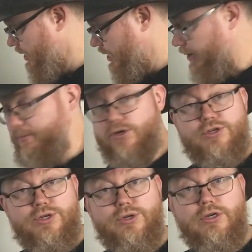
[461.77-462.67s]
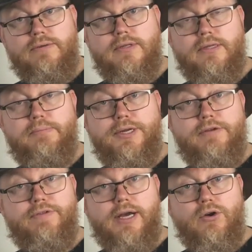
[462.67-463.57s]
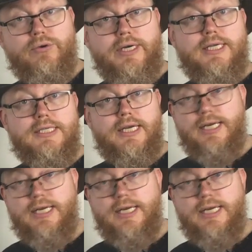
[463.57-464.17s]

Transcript: I'm not sure, but if I already said